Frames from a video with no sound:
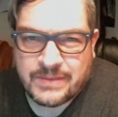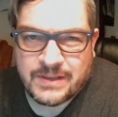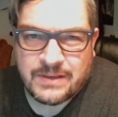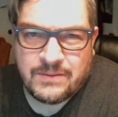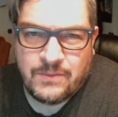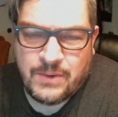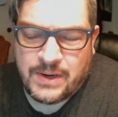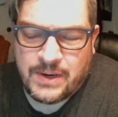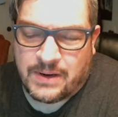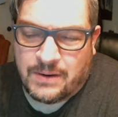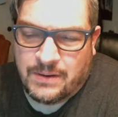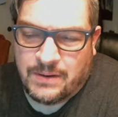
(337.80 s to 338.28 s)

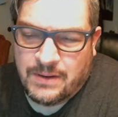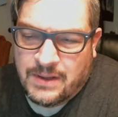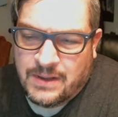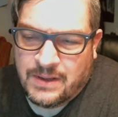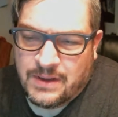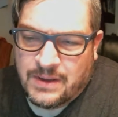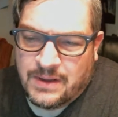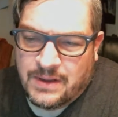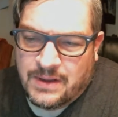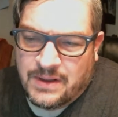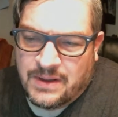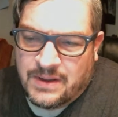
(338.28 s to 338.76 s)
Well,
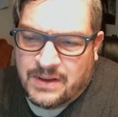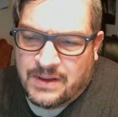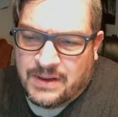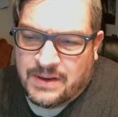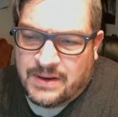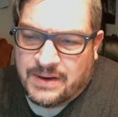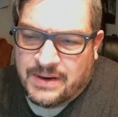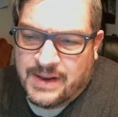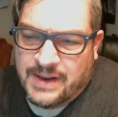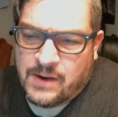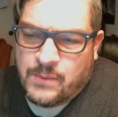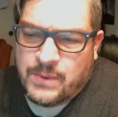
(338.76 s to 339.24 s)

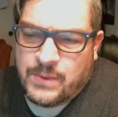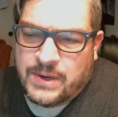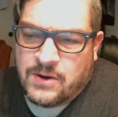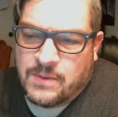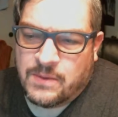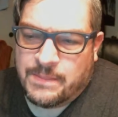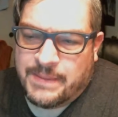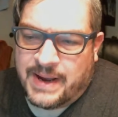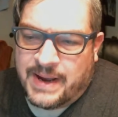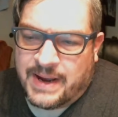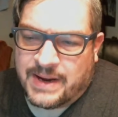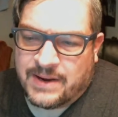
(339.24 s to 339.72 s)
now we go
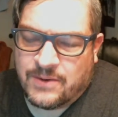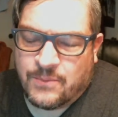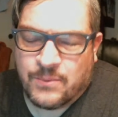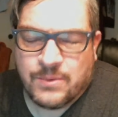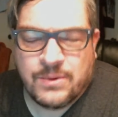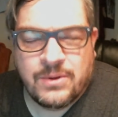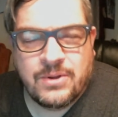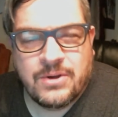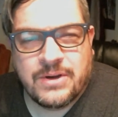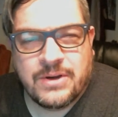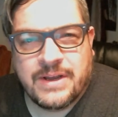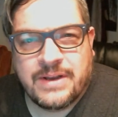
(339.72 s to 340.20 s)
back and we're
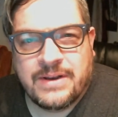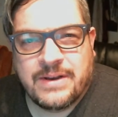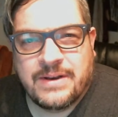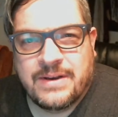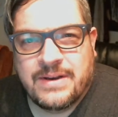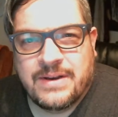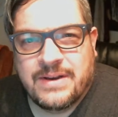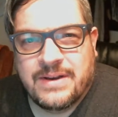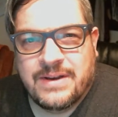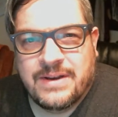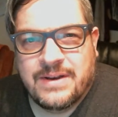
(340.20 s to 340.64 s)
looking,